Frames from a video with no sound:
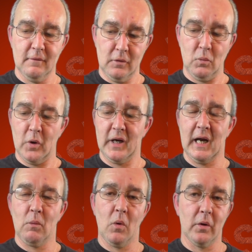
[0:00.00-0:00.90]
For what
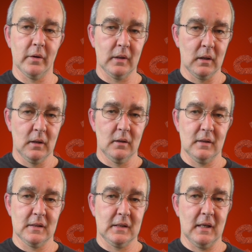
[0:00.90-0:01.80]
I want,
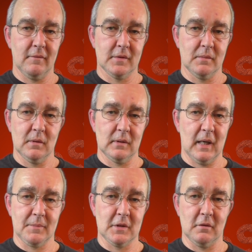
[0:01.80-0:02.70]
this gives
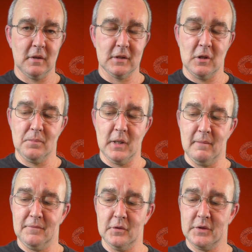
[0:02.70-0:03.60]
absolutely
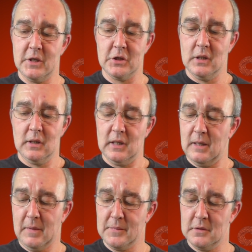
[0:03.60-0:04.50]
superb footage.
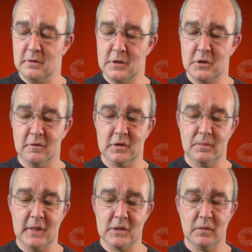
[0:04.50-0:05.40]
I'm absolutely chuffed to
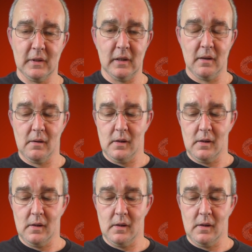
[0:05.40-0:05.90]
bits with it.